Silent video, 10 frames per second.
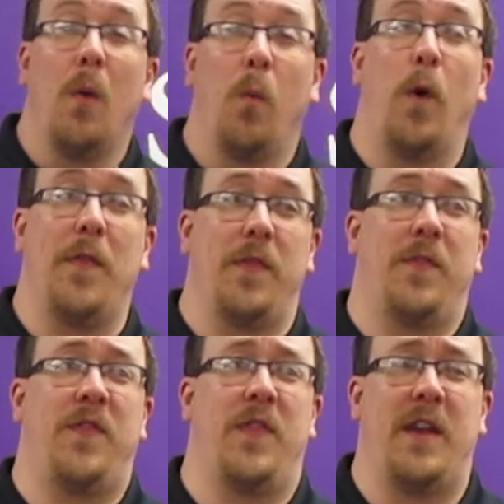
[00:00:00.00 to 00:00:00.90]

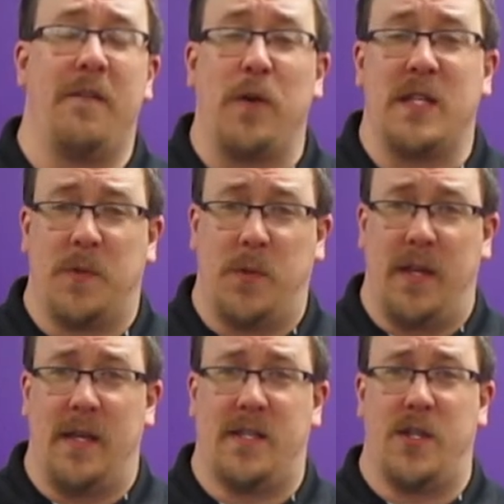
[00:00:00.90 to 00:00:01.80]
What the difference between
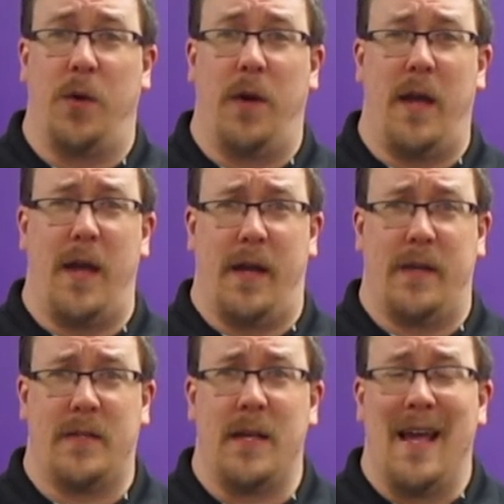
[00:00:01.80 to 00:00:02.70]
these two
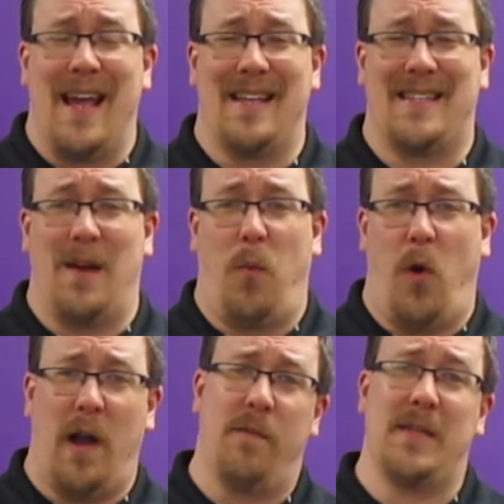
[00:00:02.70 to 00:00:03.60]
is that
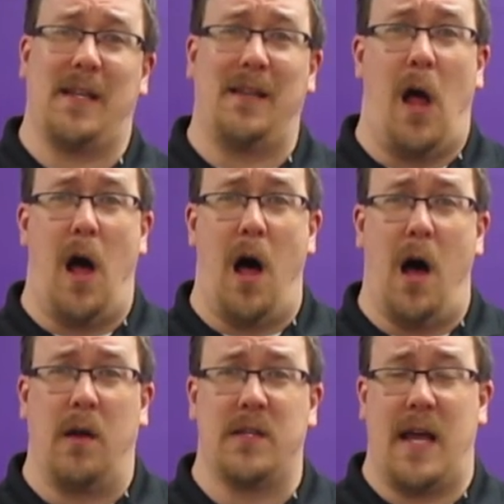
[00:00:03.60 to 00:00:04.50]
one of them is a
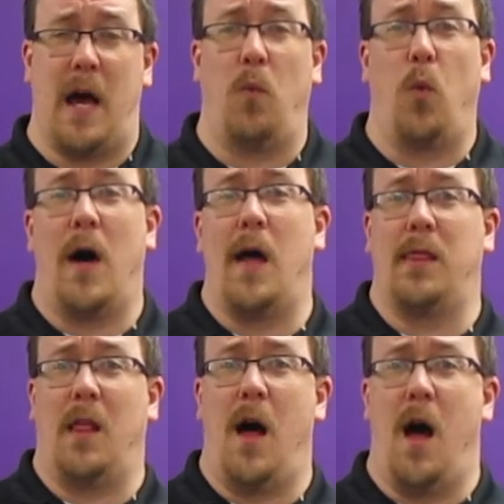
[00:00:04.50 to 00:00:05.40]
long sound,
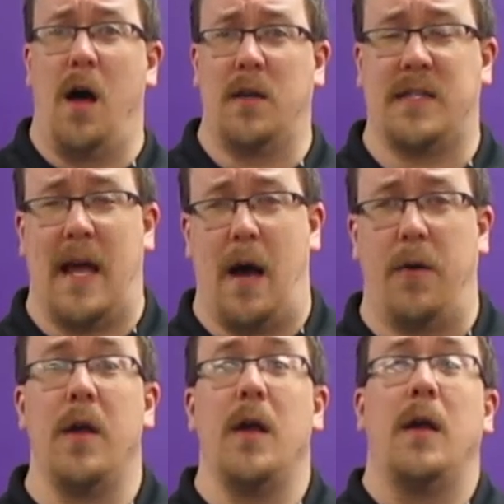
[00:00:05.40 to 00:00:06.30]
one long
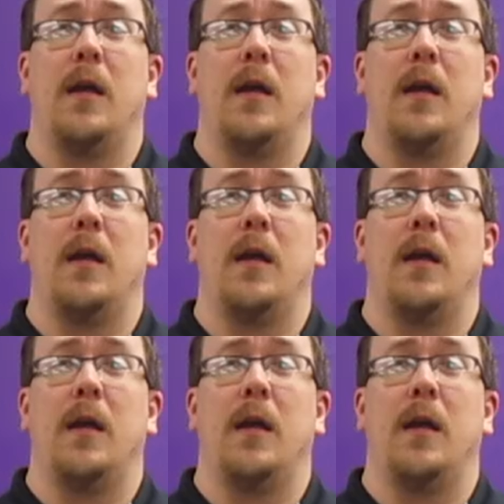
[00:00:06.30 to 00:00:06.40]
sound,